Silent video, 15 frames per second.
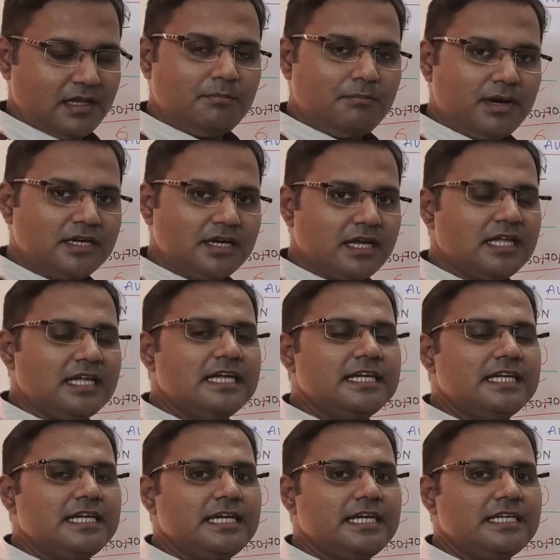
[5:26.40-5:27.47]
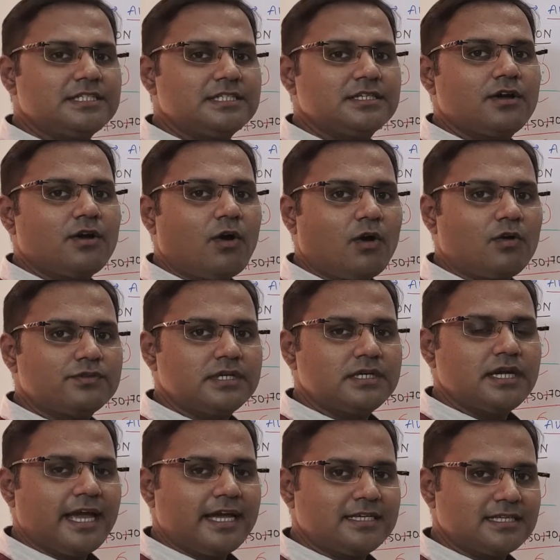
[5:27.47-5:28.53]
But each of
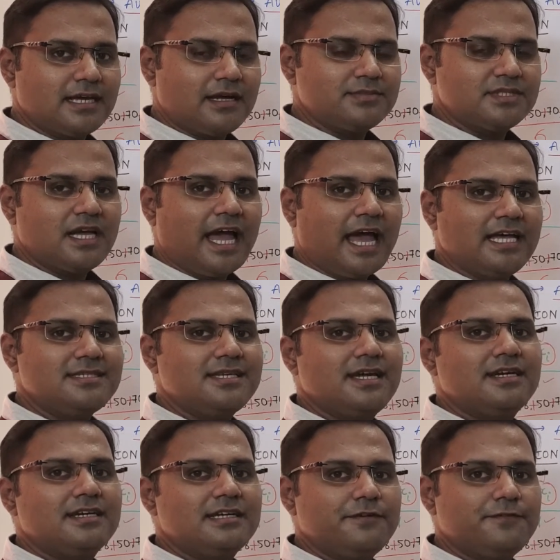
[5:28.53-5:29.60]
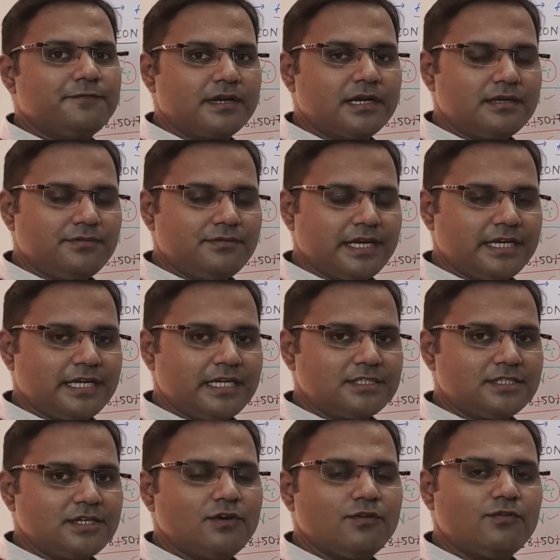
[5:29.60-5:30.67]
the exams has different
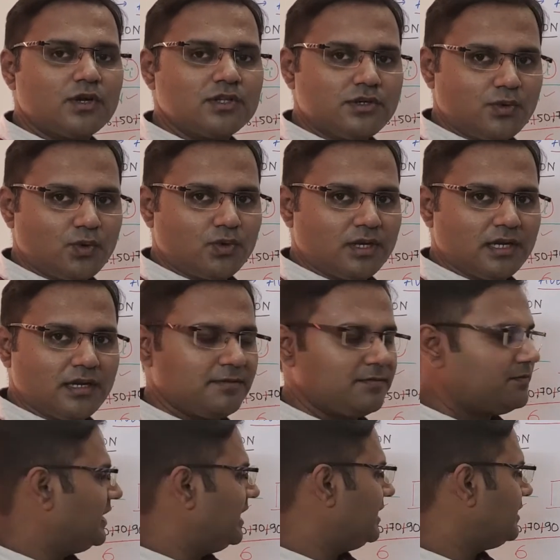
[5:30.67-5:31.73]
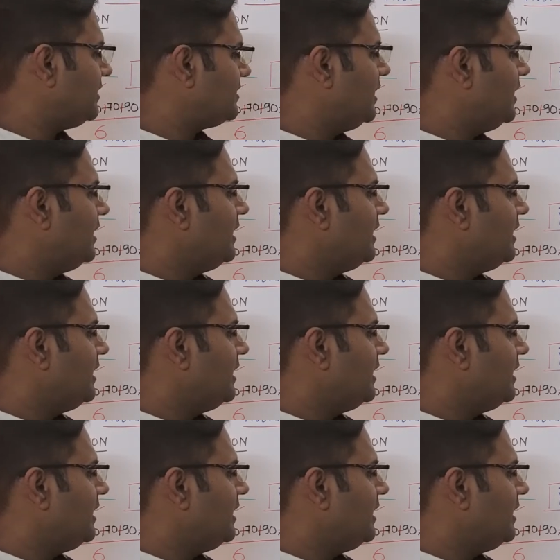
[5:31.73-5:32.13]
weightage for the total. That is,